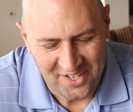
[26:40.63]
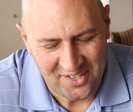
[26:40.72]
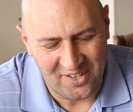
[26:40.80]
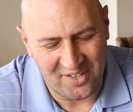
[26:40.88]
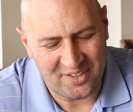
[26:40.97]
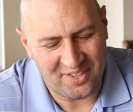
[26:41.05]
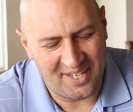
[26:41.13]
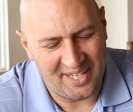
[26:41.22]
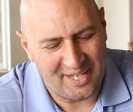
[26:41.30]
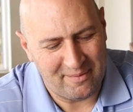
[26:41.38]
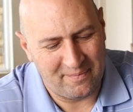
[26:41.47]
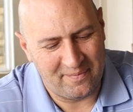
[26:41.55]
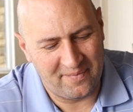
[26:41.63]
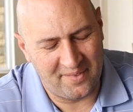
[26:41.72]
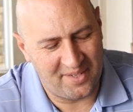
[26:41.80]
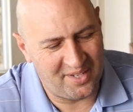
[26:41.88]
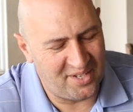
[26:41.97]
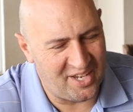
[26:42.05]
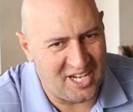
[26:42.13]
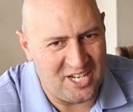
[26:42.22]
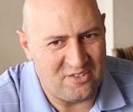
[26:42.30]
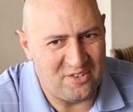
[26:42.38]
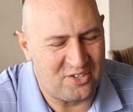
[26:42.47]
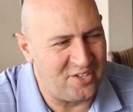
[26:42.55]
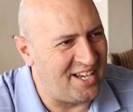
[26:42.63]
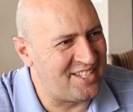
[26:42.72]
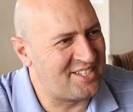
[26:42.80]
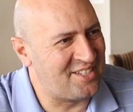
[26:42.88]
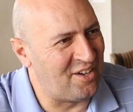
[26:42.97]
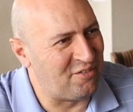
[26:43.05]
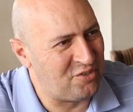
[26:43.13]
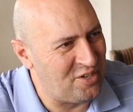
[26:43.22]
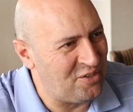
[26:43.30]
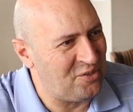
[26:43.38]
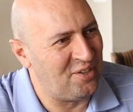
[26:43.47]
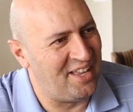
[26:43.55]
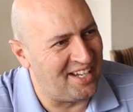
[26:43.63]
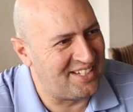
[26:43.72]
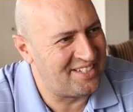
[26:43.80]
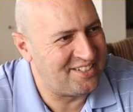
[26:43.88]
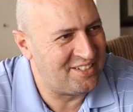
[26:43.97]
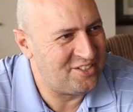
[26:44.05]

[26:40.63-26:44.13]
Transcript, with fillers: Garth, um, any regrets of doing all that?